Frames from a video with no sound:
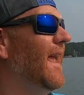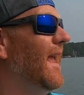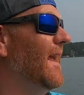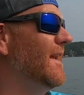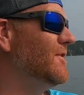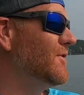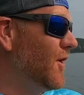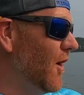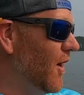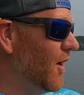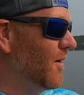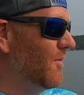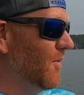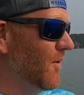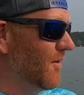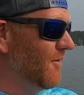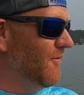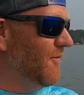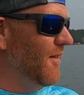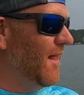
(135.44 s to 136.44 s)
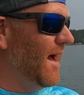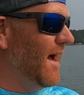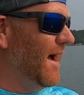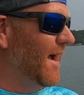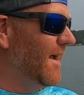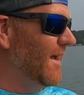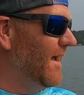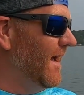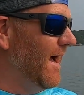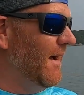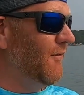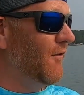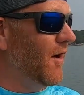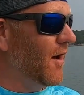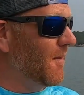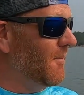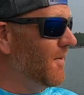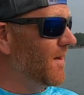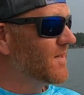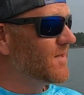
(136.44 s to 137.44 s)
He's caught them on a fly. I've caught a
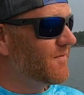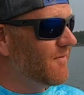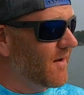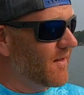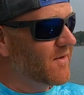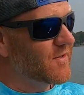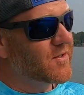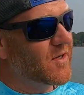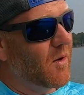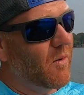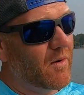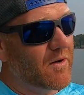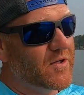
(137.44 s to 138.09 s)
bunch of other saltwater